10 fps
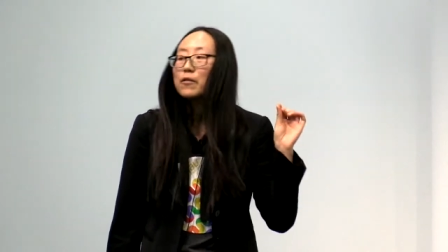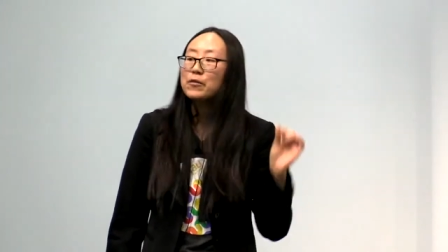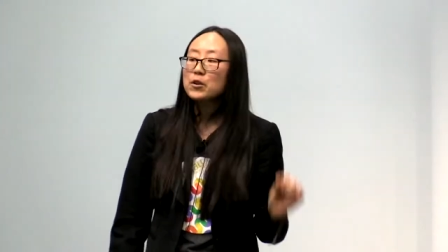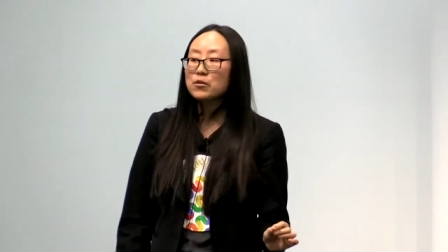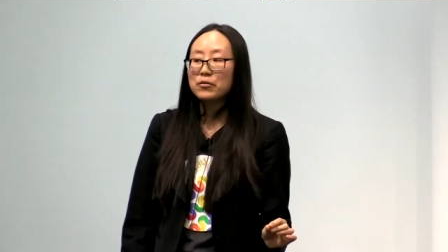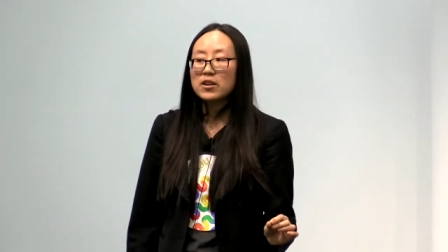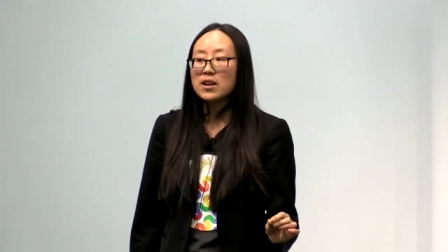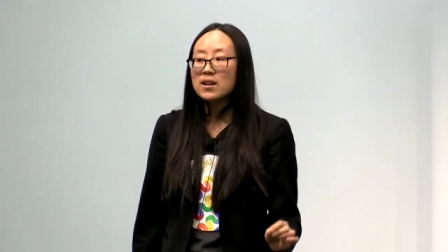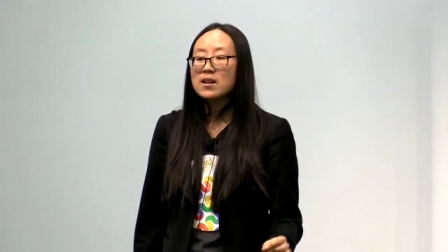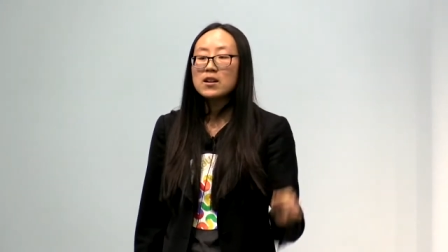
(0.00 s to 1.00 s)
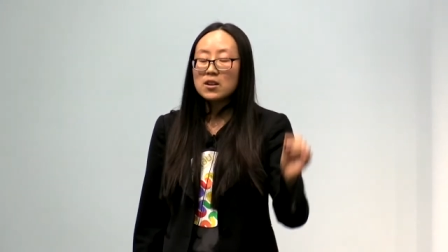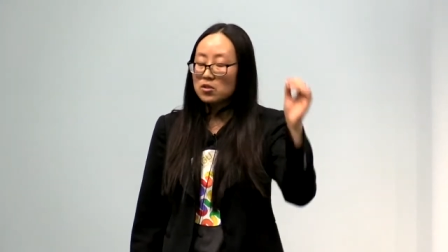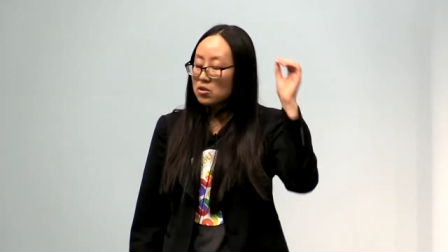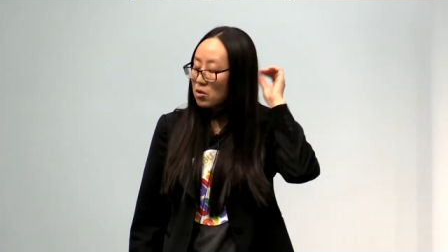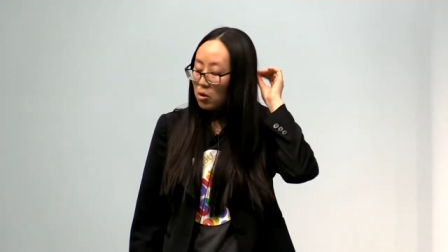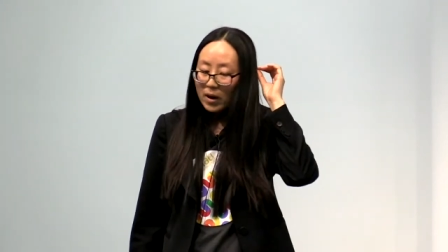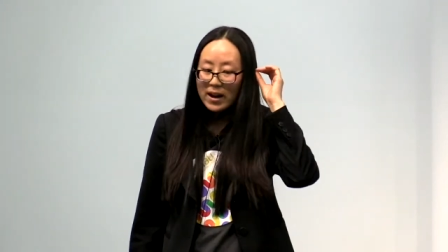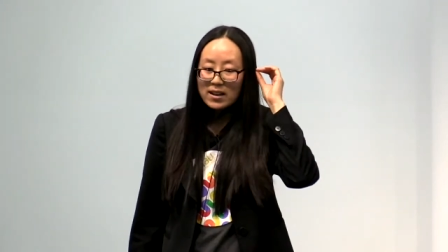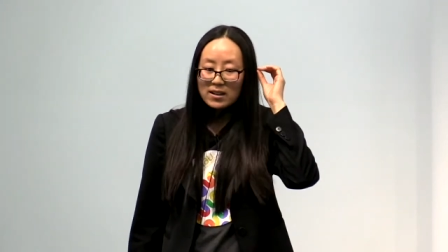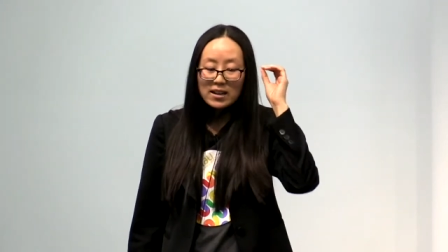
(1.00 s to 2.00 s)
feel free to
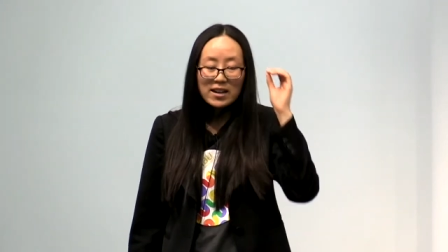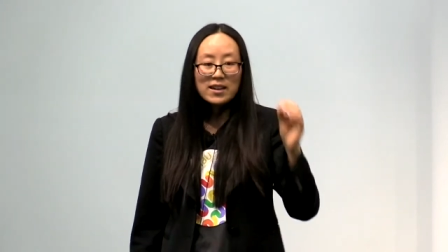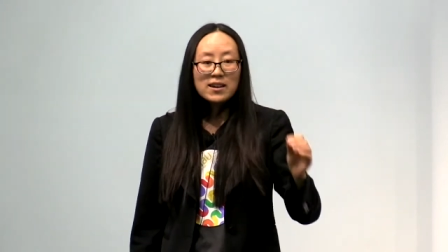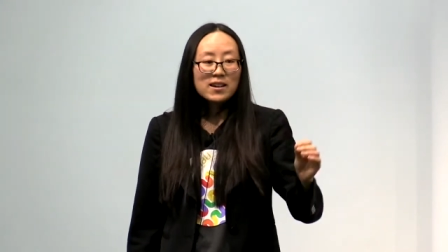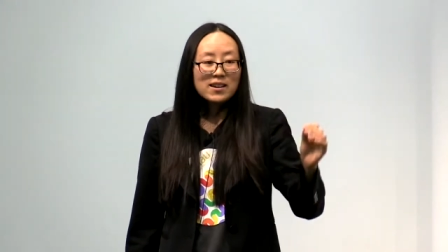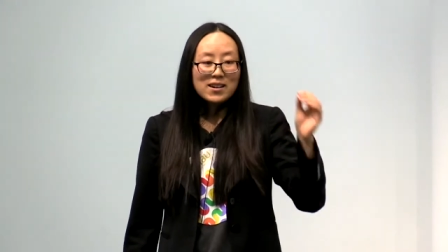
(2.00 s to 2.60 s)
quietly